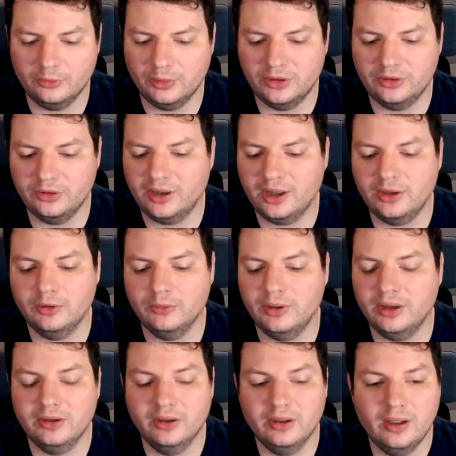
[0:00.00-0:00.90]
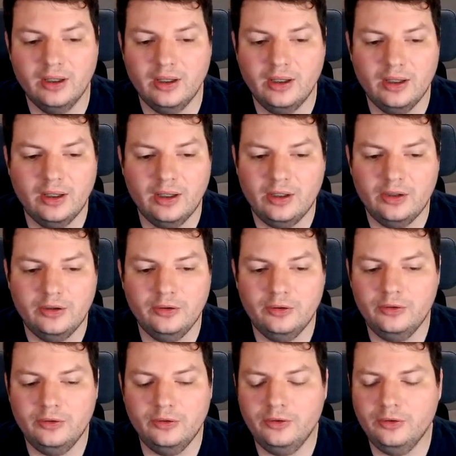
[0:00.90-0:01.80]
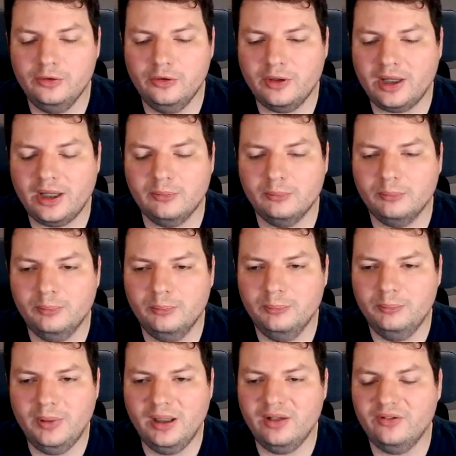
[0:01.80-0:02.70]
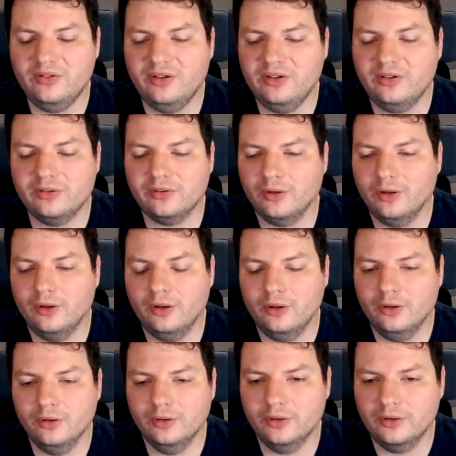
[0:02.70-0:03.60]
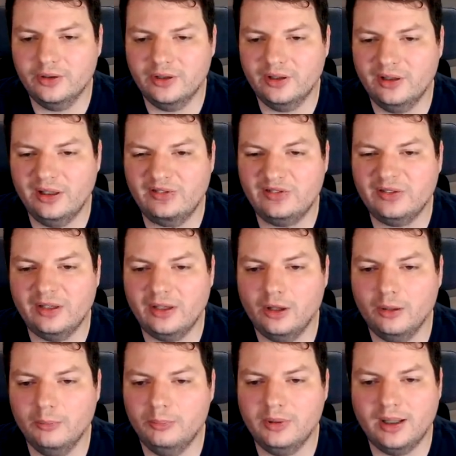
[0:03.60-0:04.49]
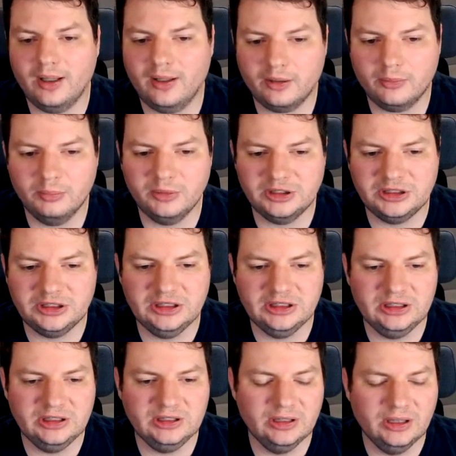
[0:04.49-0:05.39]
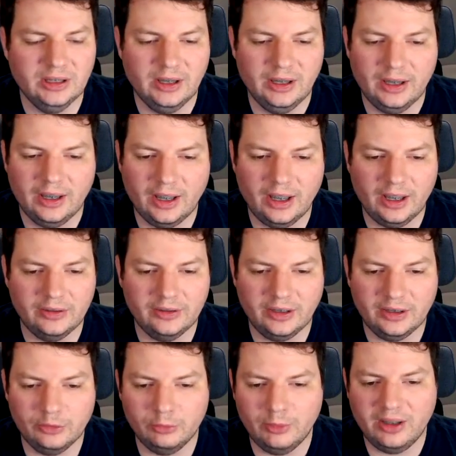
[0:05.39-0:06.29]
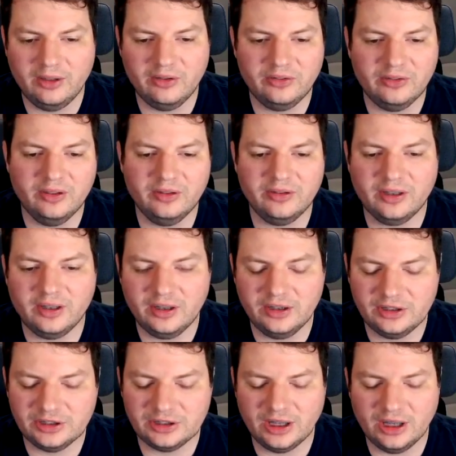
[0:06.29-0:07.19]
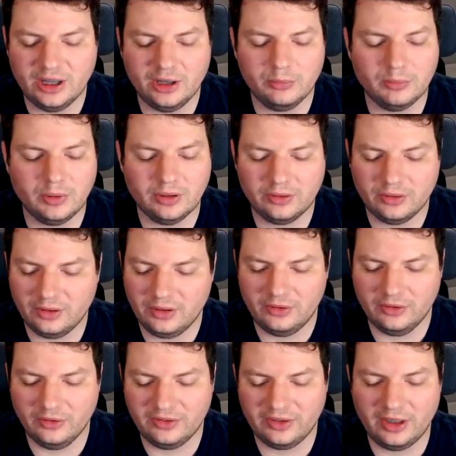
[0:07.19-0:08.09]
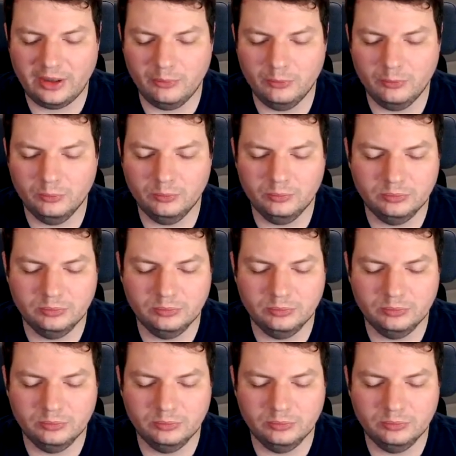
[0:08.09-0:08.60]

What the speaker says: but you can do it. You can build this on, let's say, a blank machine and erase it each time, but it's the same